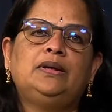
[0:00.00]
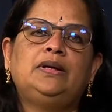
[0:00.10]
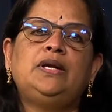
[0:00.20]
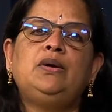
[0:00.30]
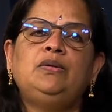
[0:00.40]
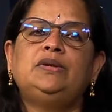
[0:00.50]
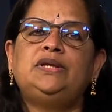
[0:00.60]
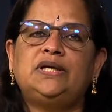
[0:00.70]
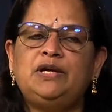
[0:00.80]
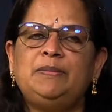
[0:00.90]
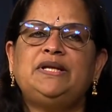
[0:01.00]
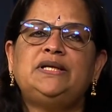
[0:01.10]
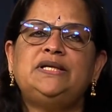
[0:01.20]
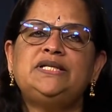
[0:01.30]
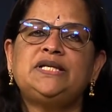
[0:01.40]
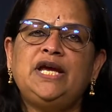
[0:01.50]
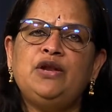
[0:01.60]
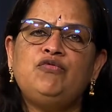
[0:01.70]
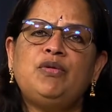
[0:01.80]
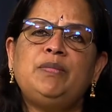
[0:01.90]
Now, third method is
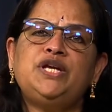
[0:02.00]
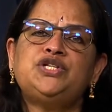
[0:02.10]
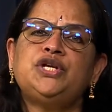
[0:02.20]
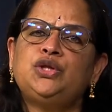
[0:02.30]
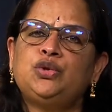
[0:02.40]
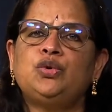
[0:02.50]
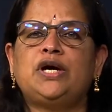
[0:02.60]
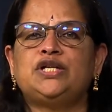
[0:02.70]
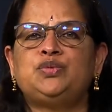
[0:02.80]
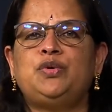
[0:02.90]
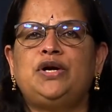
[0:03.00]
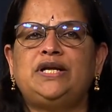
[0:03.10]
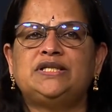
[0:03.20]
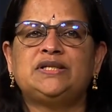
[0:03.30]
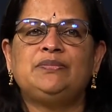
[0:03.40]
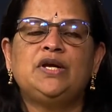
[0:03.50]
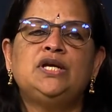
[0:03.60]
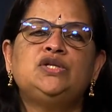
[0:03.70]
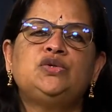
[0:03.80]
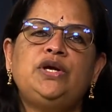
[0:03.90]
information through correspondence.
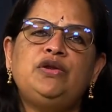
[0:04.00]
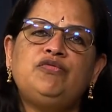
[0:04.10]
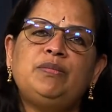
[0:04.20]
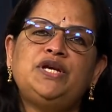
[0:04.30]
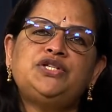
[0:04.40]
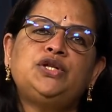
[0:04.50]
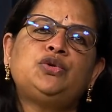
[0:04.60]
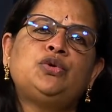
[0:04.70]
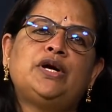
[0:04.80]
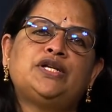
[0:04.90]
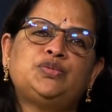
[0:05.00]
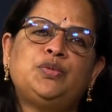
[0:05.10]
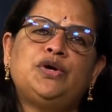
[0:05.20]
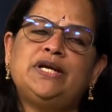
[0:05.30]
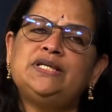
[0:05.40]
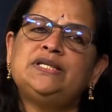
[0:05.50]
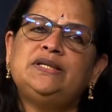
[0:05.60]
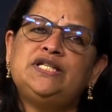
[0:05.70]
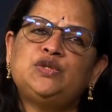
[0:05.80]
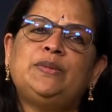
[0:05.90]
So information through correspondence,
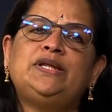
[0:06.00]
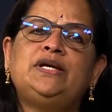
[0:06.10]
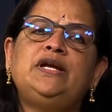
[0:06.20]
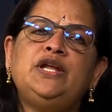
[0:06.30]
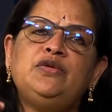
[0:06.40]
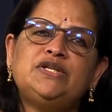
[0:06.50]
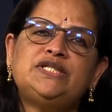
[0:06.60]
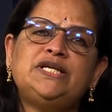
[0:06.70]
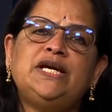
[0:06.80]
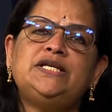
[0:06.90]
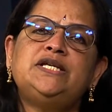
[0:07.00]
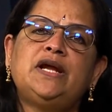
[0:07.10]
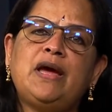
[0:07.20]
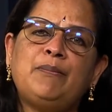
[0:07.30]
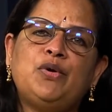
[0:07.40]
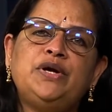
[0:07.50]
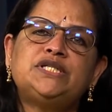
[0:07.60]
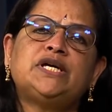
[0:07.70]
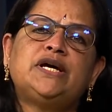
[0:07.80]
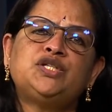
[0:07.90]
this method, investigator appoints
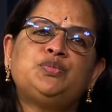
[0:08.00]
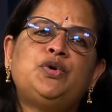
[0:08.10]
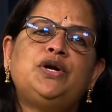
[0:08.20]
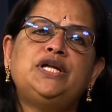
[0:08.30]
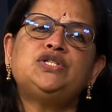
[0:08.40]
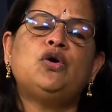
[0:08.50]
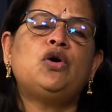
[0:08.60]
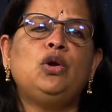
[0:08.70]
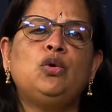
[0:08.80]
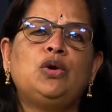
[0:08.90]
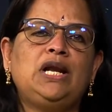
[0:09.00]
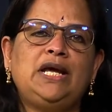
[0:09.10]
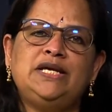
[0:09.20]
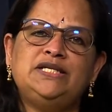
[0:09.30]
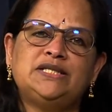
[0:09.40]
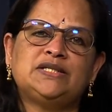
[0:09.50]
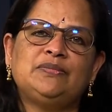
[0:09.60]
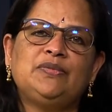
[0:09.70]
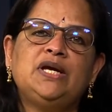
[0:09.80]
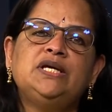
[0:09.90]
correspondents or local agents.
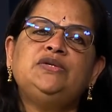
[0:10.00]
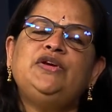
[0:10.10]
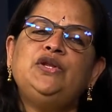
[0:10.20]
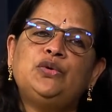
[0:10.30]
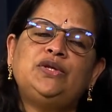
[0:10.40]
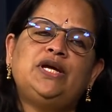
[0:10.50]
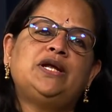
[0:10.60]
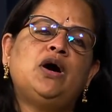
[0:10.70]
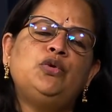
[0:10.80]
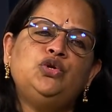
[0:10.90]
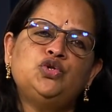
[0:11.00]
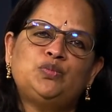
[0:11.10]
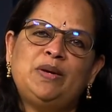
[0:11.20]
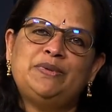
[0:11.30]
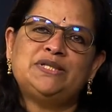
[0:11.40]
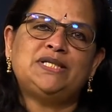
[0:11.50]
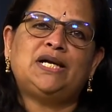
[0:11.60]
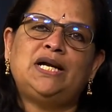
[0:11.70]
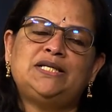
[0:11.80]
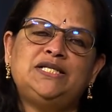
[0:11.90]
We know that how newspapers are
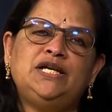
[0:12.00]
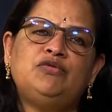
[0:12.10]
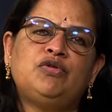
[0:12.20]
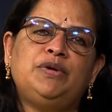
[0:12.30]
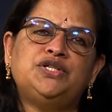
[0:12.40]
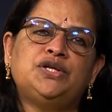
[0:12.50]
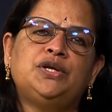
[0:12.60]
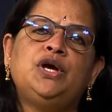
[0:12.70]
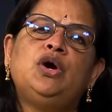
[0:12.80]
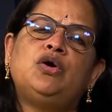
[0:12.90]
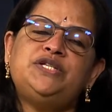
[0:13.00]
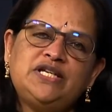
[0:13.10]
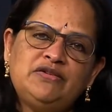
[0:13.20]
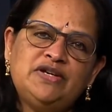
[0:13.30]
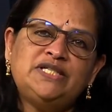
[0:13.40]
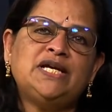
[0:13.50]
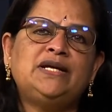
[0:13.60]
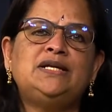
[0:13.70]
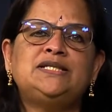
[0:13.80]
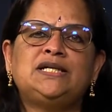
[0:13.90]
collecting information, or TV
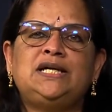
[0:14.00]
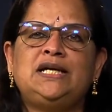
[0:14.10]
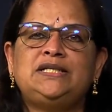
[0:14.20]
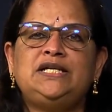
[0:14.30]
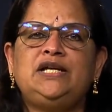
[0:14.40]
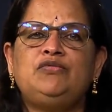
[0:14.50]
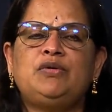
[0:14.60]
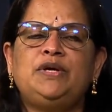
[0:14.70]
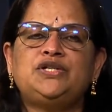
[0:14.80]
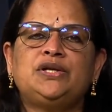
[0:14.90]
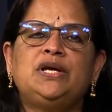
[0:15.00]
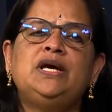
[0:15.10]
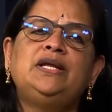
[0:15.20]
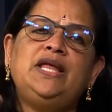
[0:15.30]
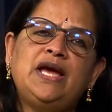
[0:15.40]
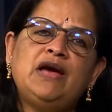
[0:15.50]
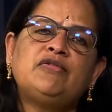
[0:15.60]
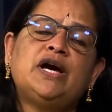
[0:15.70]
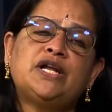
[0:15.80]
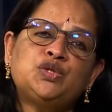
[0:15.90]
channels are collecting information. They have
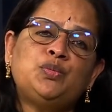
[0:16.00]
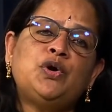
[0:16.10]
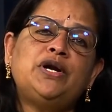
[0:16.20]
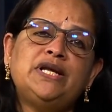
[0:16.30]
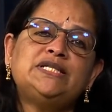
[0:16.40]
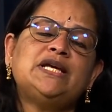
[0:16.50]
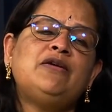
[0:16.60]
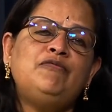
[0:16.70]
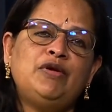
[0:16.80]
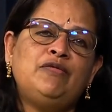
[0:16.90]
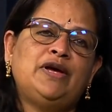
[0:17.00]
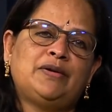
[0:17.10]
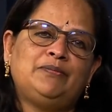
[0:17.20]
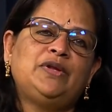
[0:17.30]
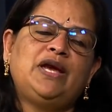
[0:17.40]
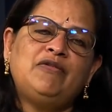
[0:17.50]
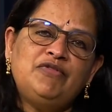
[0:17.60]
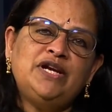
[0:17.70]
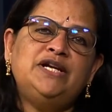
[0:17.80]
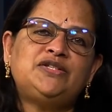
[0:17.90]
correspondents everywhere,
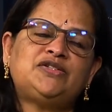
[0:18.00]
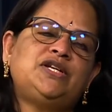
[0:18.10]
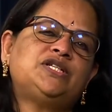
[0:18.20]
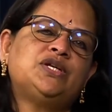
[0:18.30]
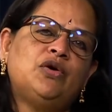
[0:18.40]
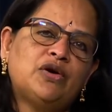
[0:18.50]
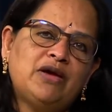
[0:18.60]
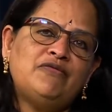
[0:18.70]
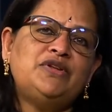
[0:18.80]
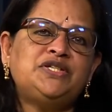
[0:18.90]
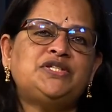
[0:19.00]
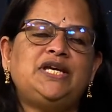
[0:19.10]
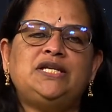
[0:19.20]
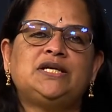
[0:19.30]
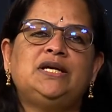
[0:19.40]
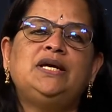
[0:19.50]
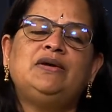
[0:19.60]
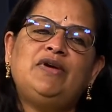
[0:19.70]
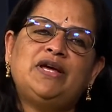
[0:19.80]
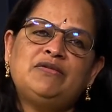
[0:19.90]
every district or every state.
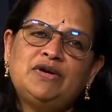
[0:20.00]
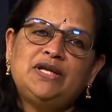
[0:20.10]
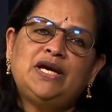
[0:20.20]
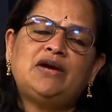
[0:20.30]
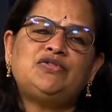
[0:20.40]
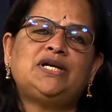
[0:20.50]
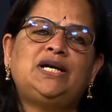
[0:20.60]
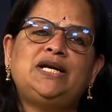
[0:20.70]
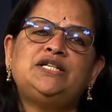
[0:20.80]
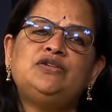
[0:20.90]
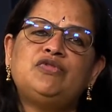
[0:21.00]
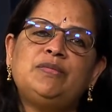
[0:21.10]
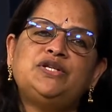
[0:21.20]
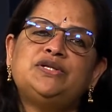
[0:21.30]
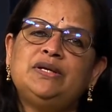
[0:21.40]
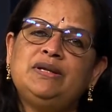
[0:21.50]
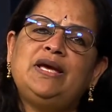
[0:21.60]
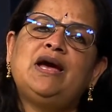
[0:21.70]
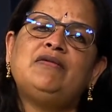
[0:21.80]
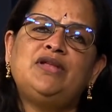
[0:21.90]
Wherever they have to collect information, they
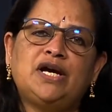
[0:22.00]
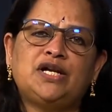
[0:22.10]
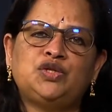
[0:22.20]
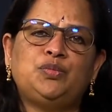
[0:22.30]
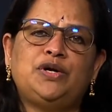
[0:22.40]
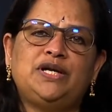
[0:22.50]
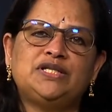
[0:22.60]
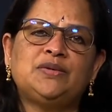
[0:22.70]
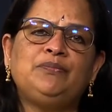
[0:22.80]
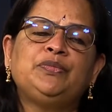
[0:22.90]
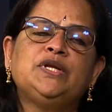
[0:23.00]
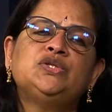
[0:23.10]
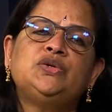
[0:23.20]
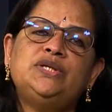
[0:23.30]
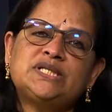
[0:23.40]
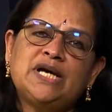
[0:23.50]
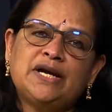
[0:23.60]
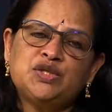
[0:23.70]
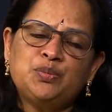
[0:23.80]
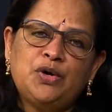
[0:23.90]
have the correspondents. So these
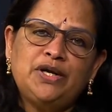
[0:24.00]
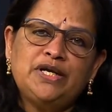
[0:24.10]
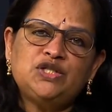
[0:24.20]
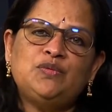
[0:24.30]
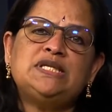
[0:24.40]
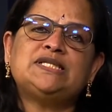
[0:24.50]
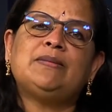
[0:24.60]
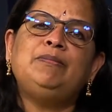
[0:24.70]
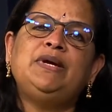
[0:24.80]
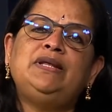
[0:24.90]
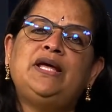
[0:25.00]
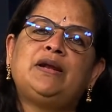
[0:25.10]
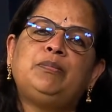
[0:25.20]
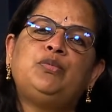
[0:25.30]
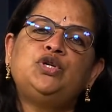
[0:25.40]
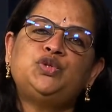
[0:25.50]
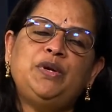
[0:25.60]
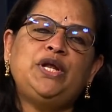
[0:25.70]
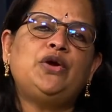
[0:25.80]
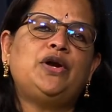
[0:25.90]
correspondents will submit their reports
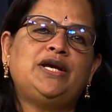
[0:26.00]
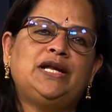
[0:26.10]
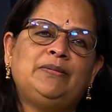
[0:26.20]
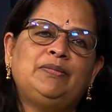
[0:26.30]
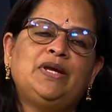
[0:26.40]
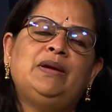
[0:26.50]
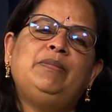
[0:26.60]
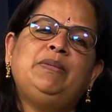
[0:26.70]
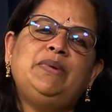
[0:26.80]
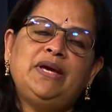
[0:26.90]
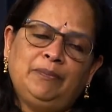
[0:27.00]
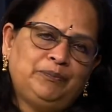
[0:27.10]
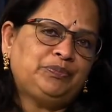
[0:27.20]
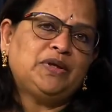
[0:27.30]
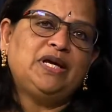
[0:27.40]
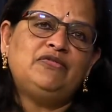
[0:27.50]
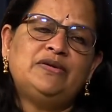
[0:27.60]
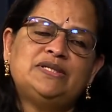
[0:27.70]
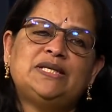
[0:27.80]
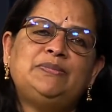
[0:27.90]
periodically. Maybe if
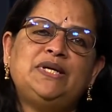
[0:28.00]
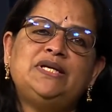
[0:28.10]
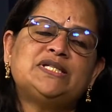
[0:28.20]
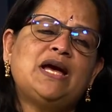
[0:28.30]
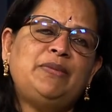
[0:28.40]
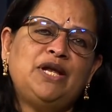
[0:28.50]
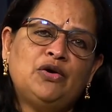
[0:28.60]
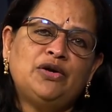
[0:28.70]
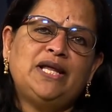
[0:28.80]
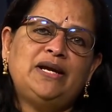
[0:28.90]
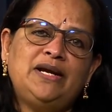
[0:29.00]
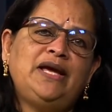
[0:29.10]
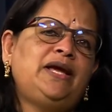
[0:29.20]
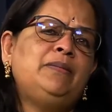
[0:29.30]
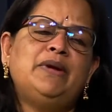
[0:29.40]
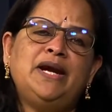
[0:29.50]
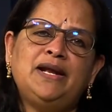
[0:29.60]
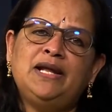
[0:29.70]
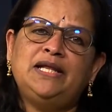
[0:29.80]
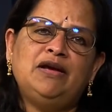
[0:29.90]
something is happening on that day,
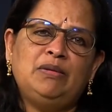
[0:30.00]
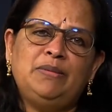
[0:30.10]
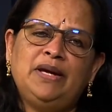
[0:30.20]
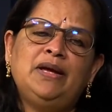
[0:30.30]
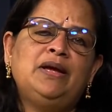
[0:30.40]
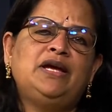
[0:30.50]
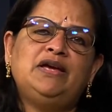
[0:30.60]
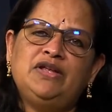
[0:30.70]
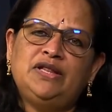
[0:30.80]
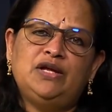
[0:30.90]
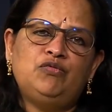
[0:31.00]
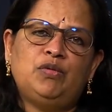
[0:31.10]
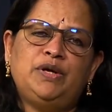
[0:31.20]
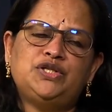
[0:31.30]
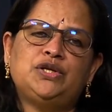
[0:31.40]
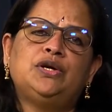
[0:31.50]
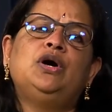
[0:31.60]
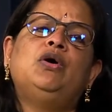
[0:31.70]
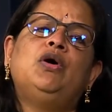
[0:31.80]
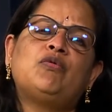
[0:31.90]
immediately they will be giving the information.
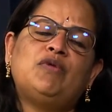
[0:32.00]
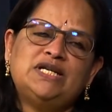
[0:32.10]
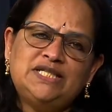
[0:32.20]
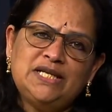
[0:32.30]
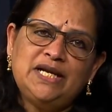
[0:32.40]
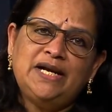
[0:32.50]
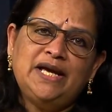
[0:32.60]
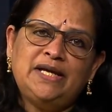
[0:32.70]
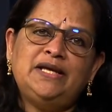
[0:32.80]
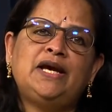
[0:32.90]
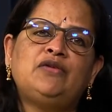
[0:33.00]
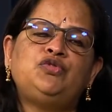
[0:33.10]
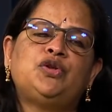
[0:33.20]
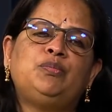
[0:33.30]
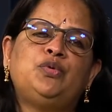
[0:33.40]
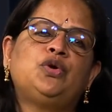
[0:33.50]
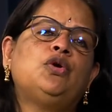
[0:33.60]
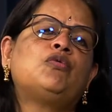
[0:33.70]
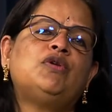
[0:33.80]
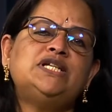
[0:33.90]
Or once in a day they have to report,
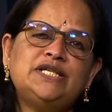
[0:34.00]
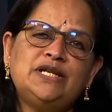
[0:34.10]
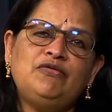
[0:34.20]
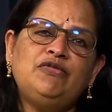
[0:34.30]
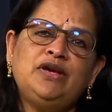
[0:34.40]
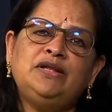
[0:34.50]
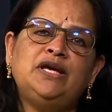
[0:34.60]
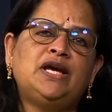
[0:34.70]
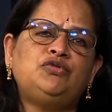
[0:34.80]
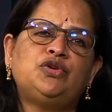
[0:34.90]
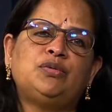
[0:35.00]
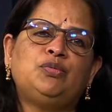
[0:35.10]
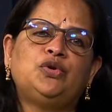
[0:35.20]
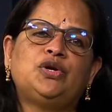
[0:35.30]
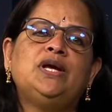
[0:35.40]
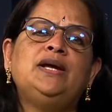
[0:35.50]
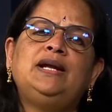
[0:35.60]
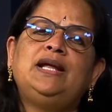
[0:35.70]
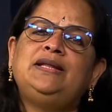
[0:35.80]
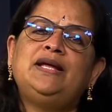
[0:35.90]
or once in a week they have to report.
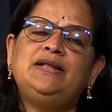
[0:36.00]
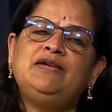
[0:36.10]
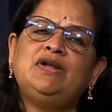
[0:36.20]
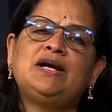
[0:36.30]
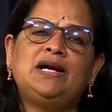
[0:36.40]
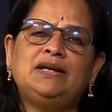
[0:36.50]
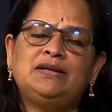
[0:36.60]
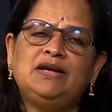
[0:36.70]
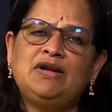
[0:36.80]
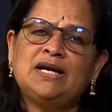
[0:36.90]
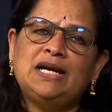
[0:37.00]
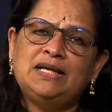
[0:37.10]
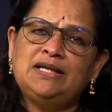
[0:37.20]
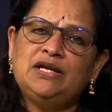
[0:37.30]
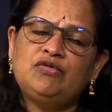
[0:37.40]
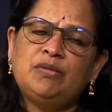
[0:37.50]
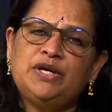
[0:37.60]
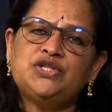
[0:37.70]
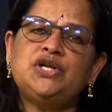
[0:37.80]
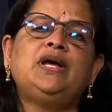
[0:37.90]
Like that they will collect the
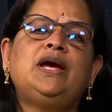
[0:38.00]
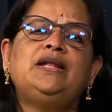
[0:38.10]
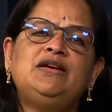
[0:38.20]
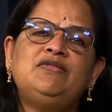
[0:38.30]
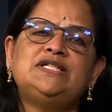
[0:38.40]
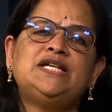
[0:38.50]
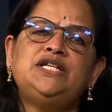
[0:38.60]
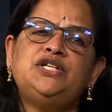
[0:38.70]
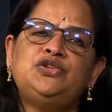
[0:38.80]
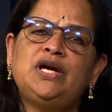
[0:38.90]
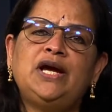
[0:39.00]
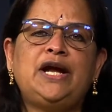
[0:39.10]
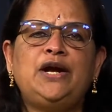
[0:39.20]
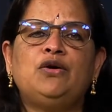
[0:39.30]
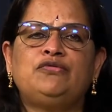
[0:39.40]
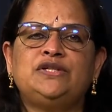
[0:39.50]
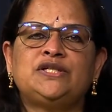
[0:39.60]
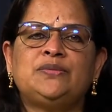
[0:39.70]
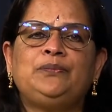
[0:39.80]
information and they will send it to head office.